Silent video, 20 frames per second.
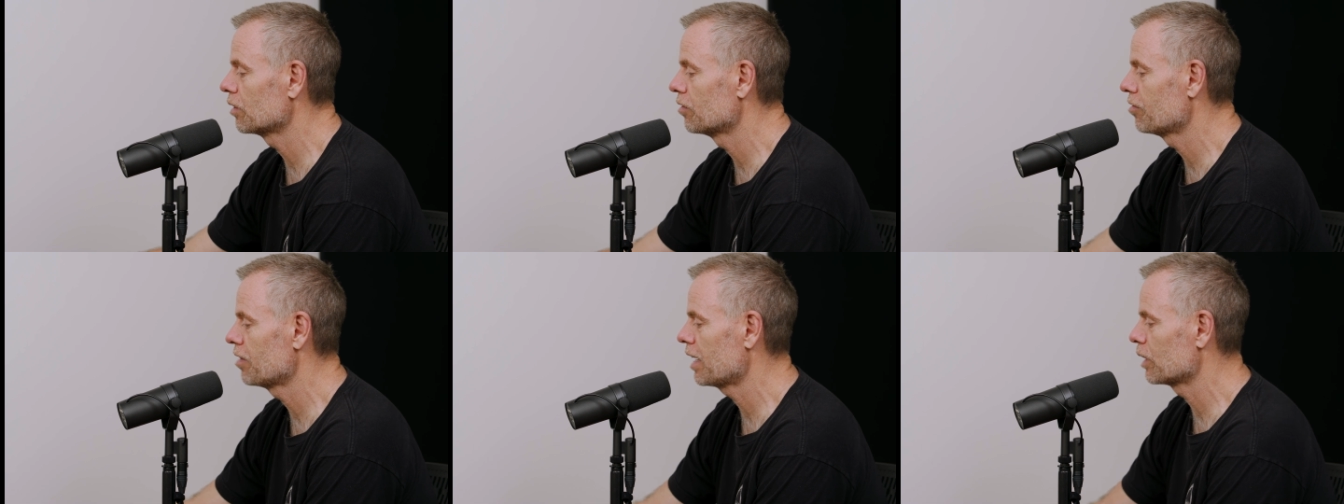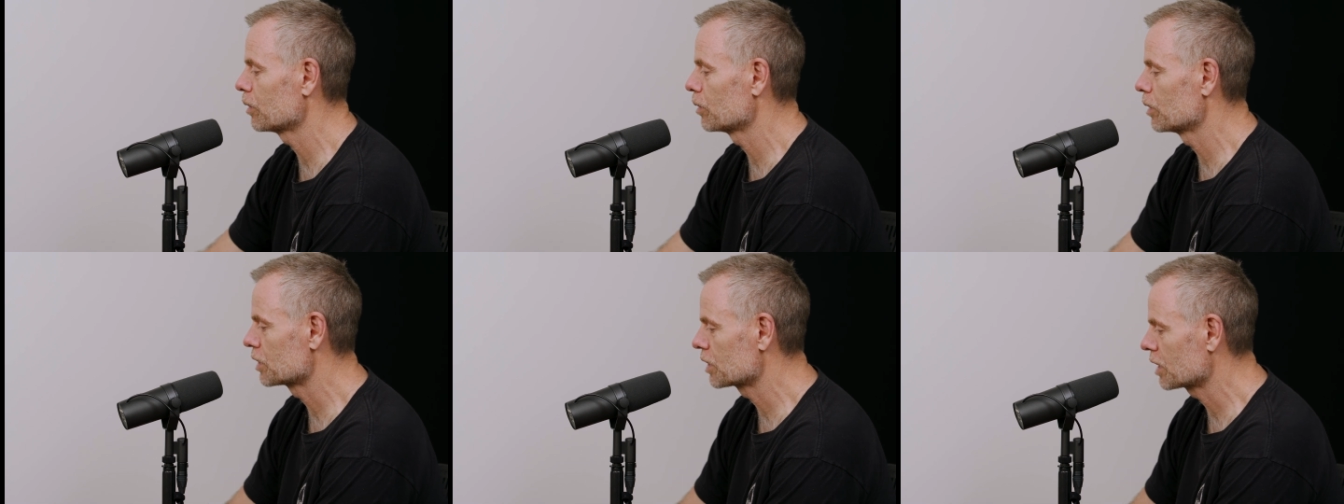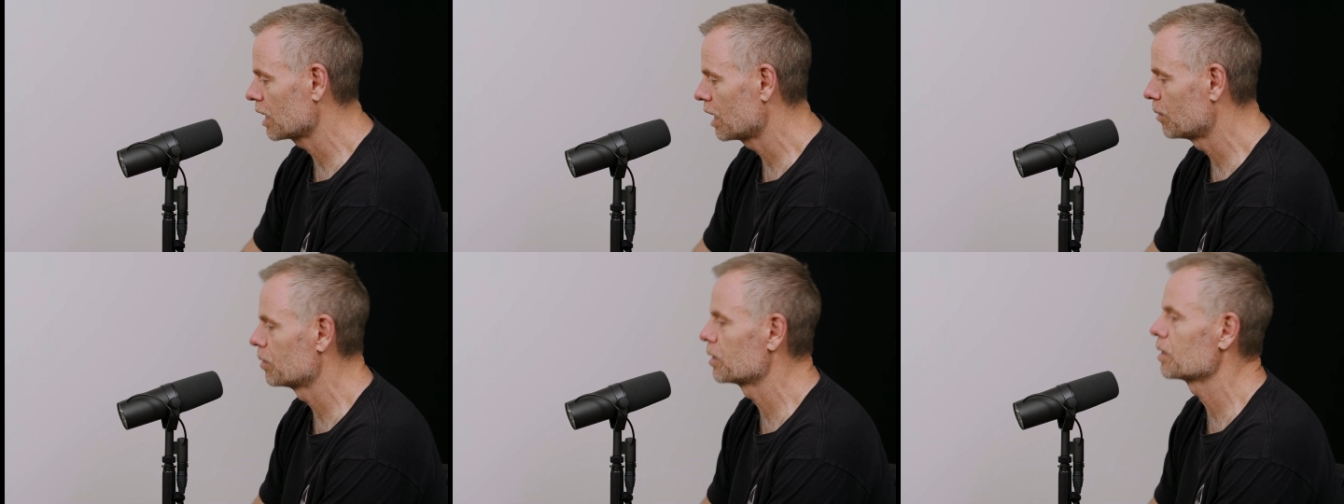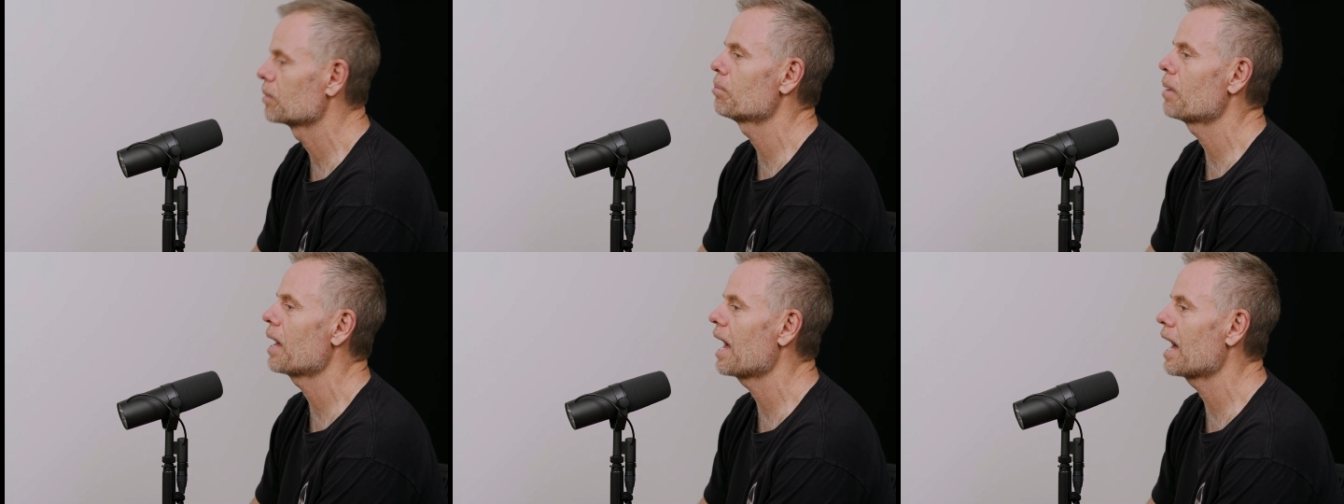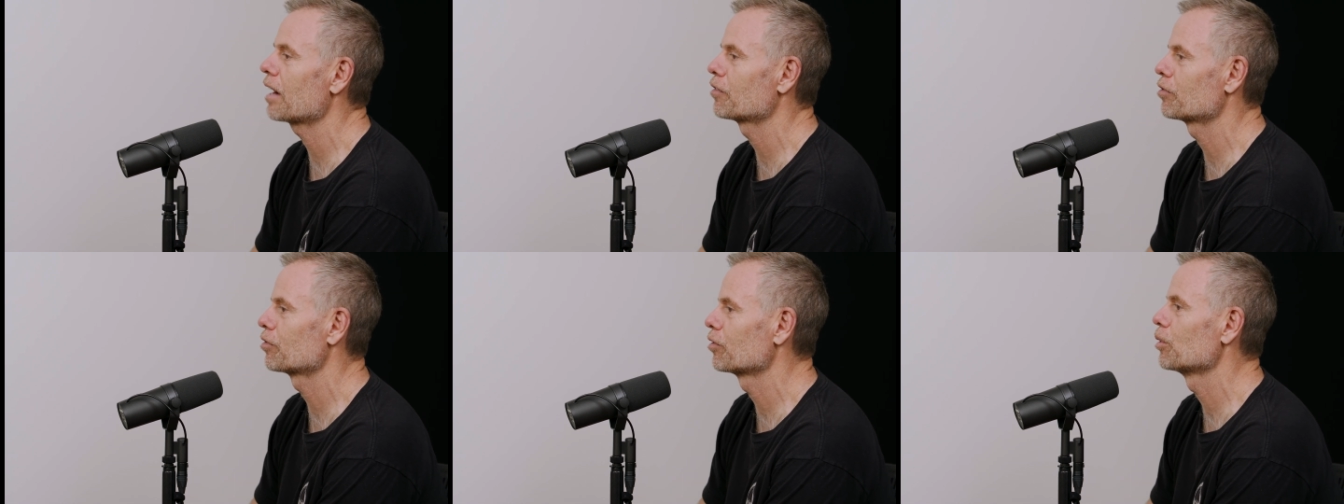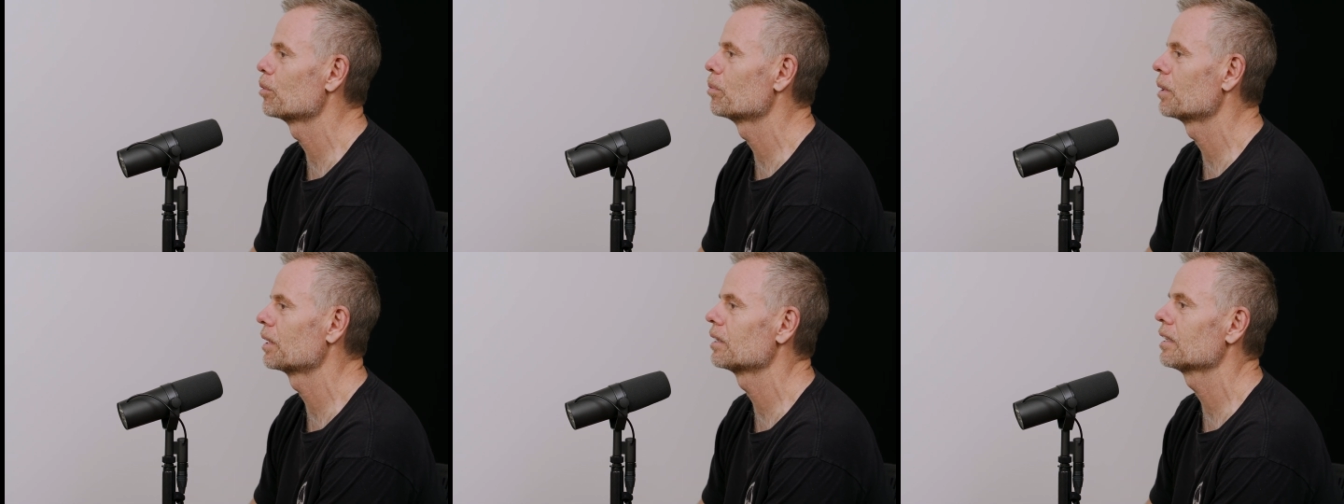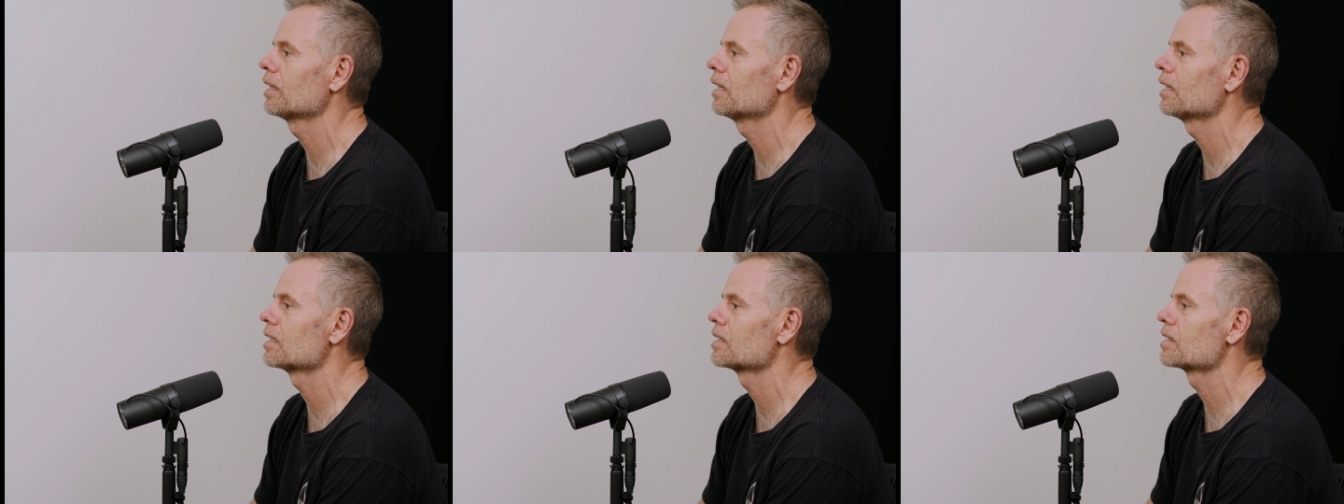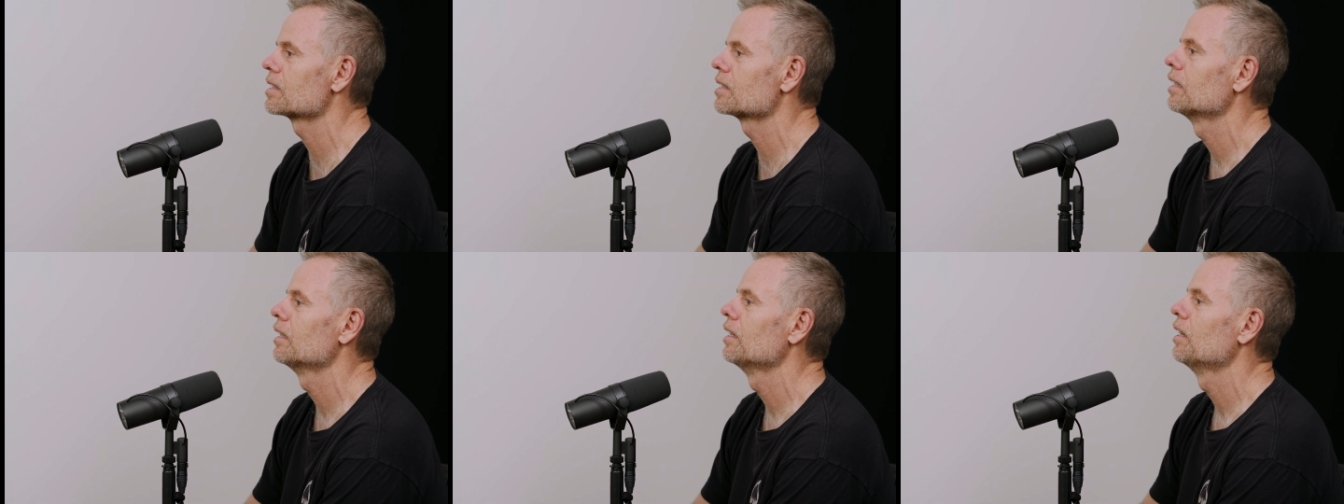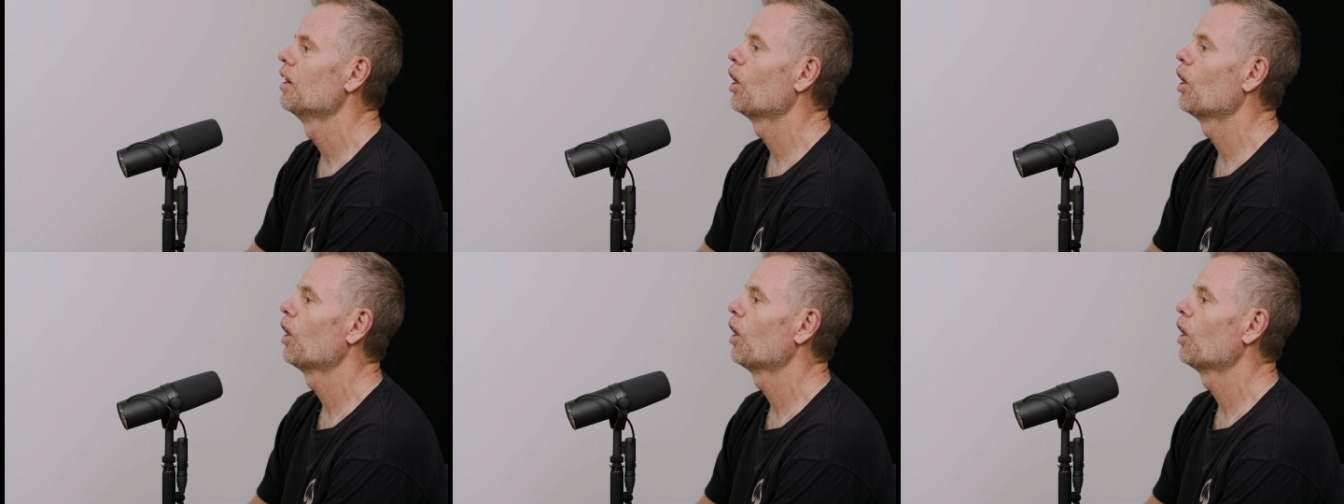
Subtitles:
of veterans coming back from the Middle East.